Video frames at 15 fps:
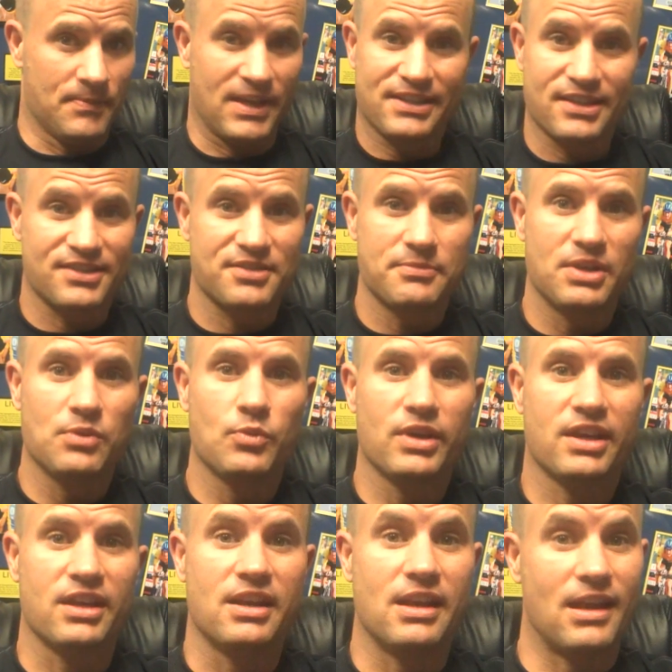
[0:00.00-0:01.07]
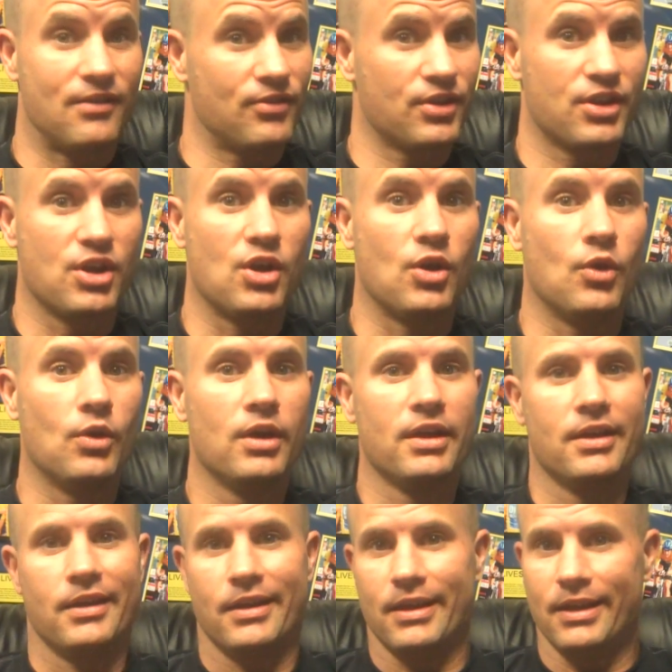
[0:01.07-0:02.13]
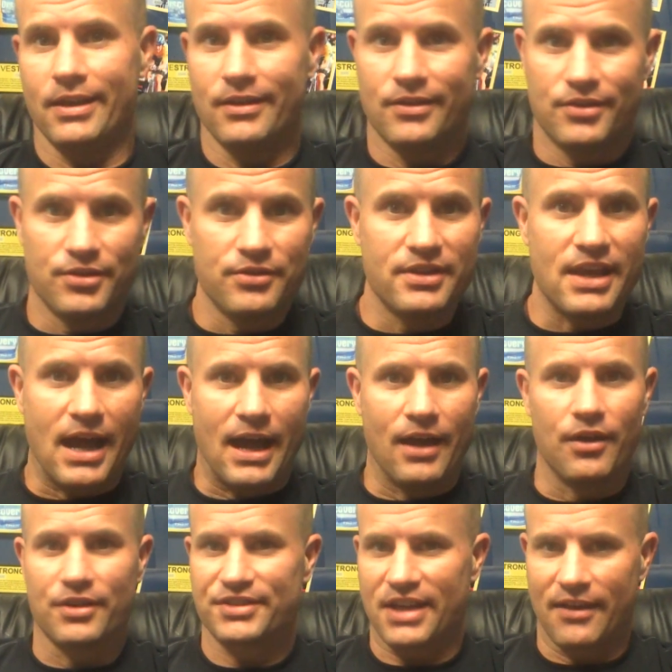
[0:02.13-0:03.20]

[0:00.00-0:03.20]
That doesn't mean we can never go into the aisles.